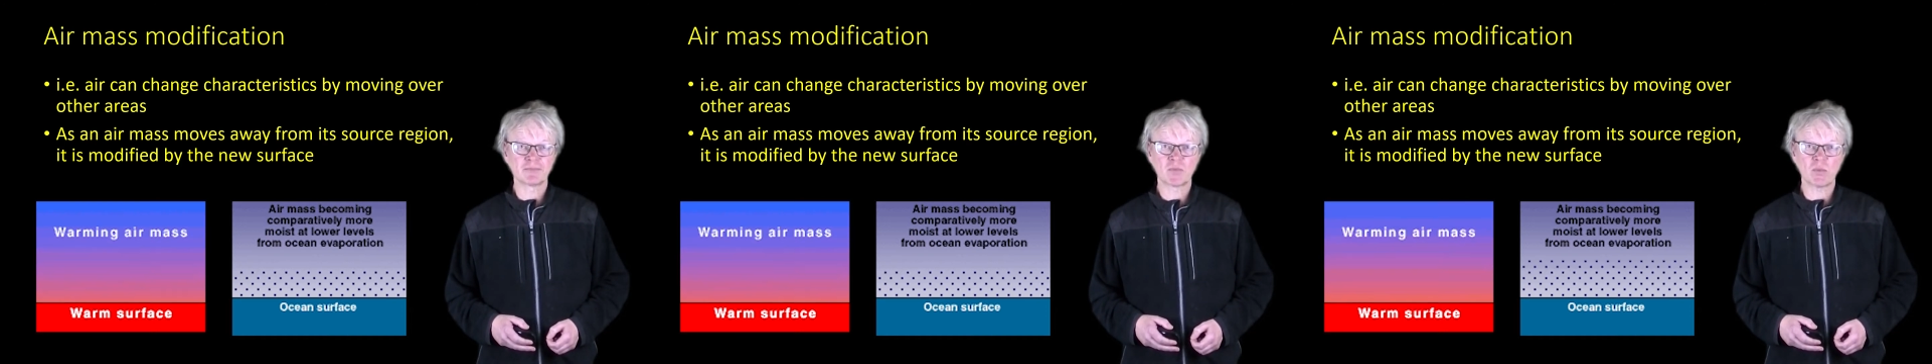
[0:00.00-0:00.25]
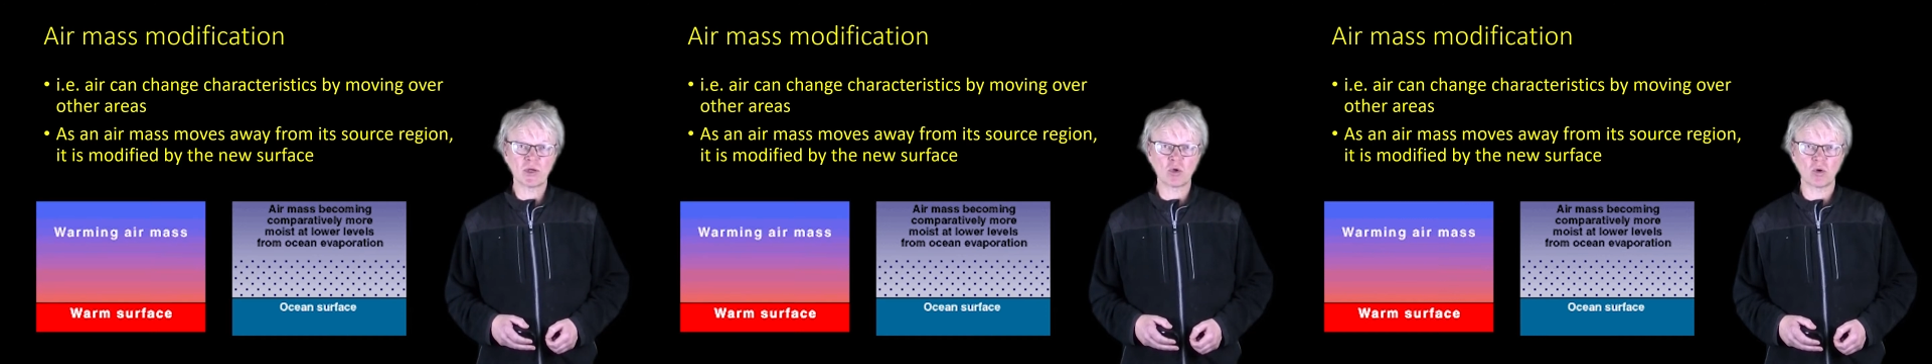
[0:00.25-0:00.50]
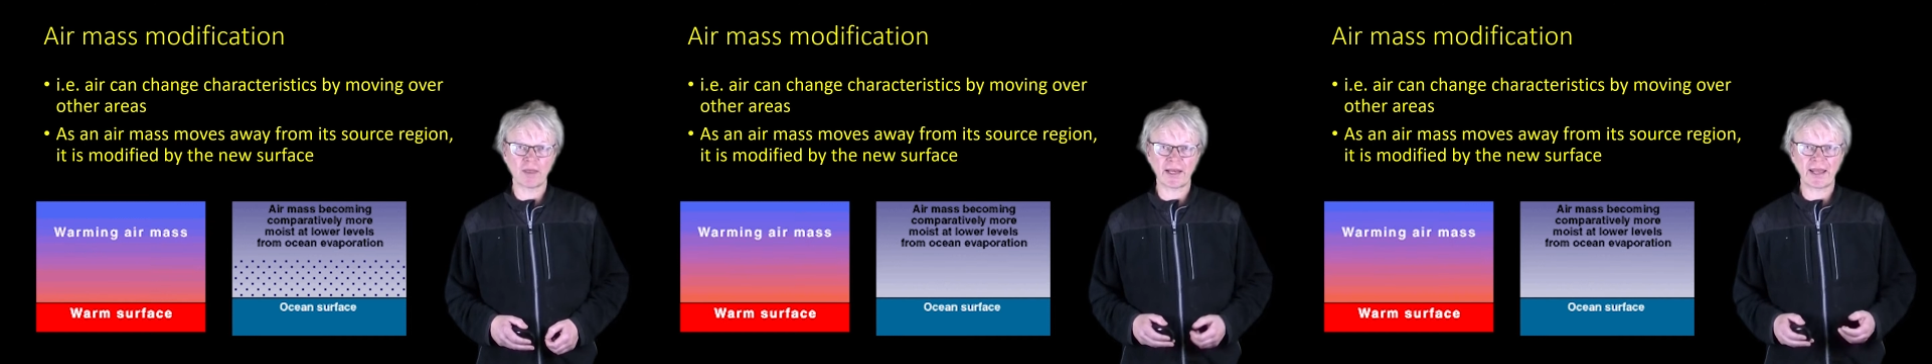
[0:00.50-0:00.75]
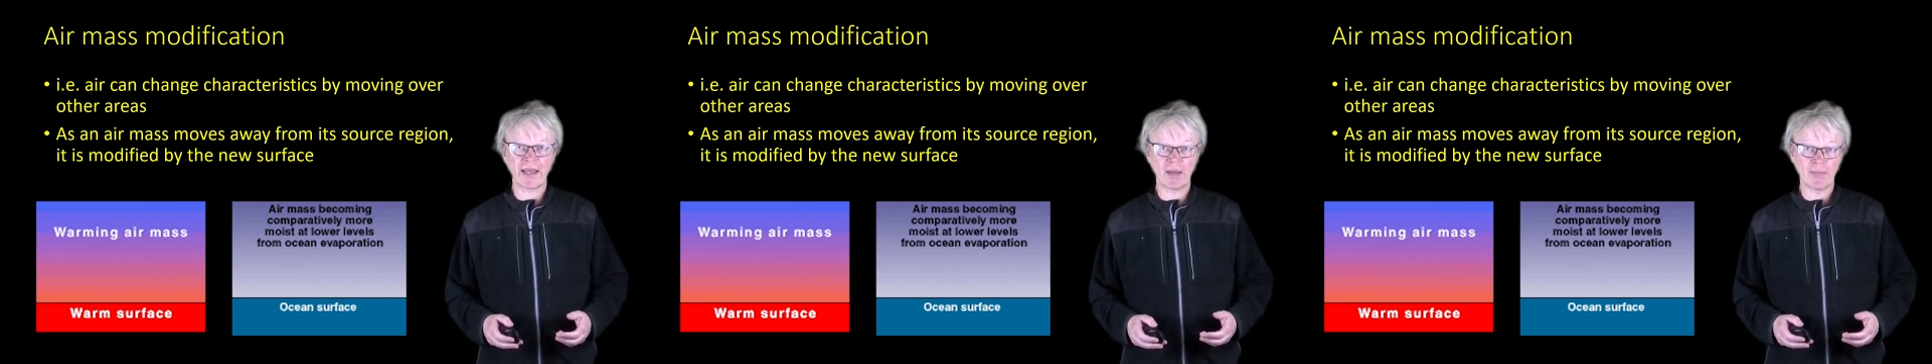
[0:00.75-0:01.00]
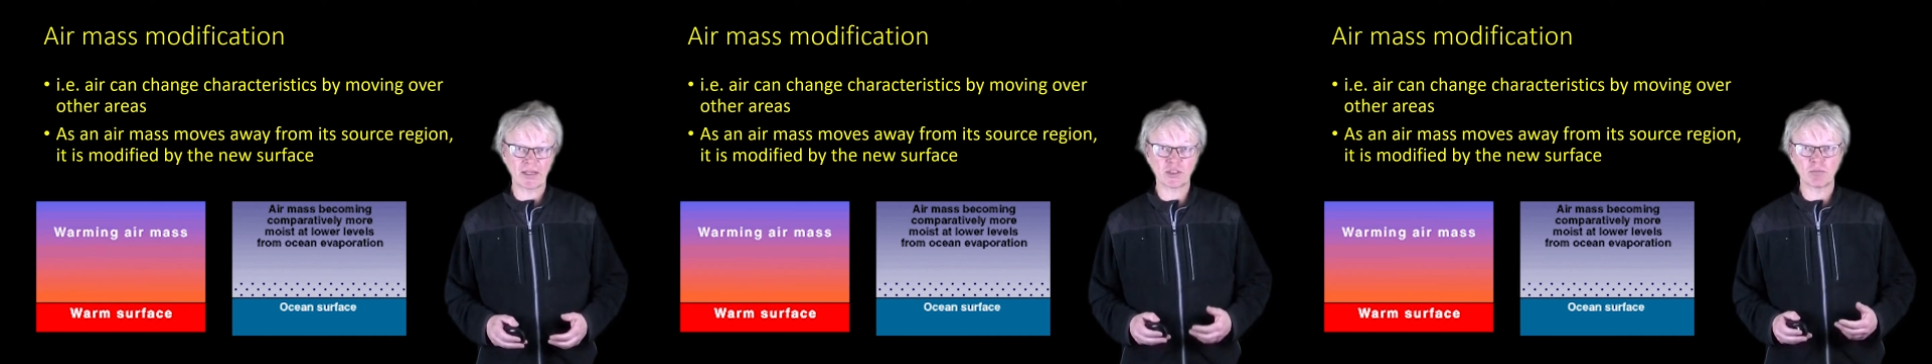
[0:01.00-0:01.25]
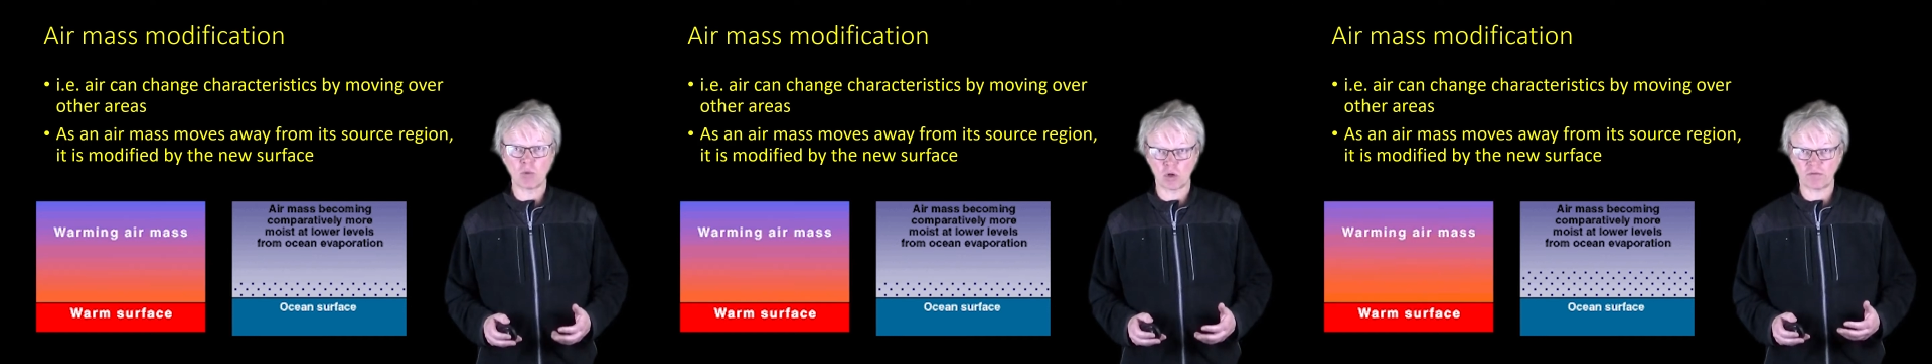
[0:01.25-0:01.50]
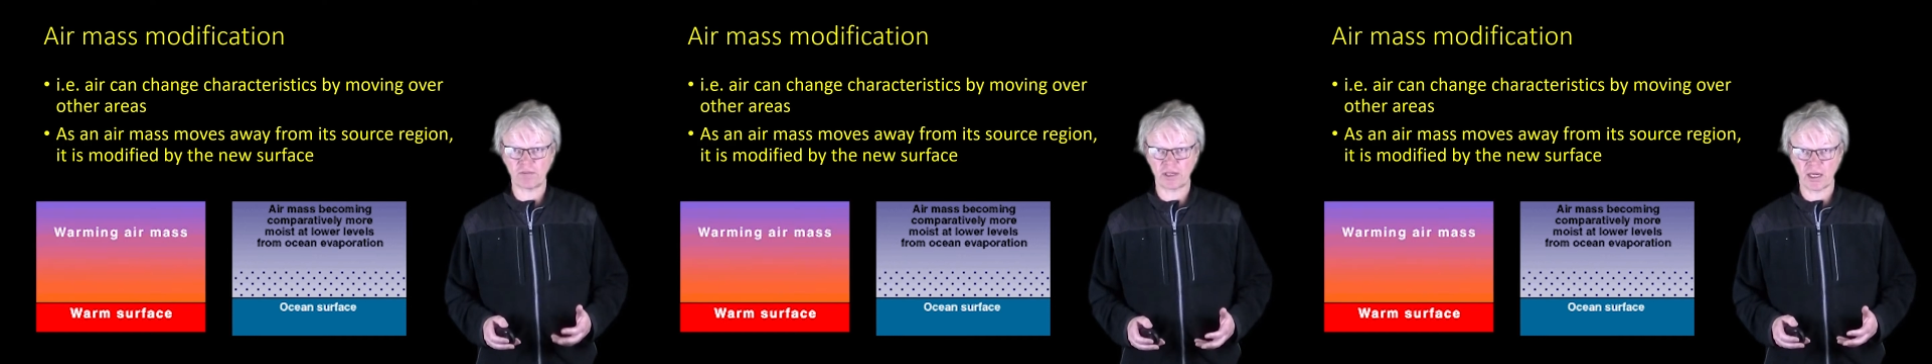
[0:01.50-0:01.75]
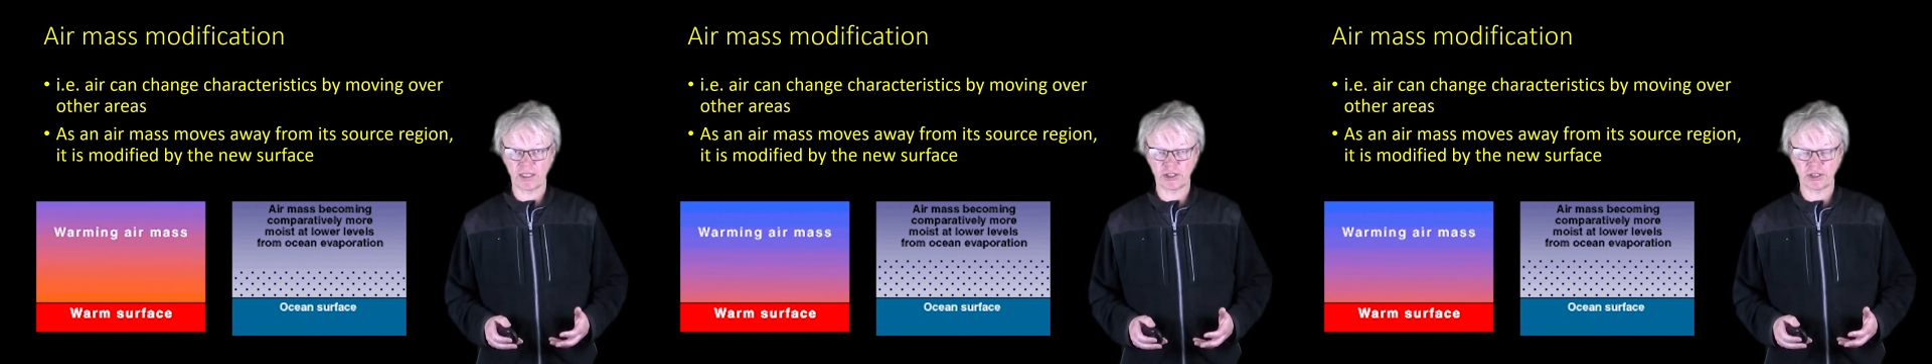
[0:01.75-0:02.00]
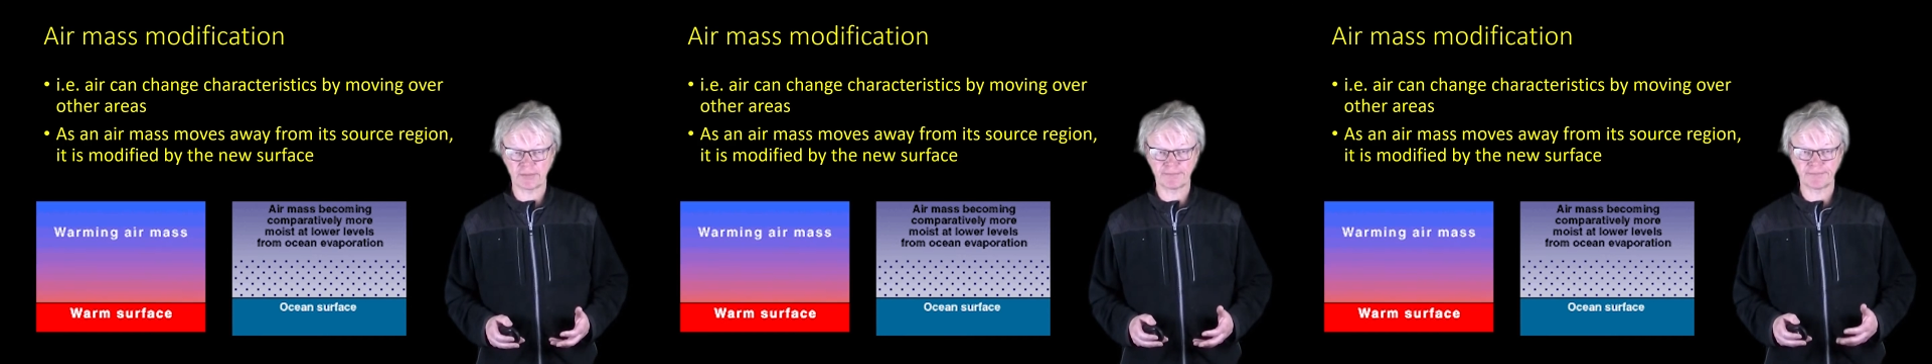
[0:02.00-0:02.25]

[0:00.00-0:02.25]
And we call that air mass modification.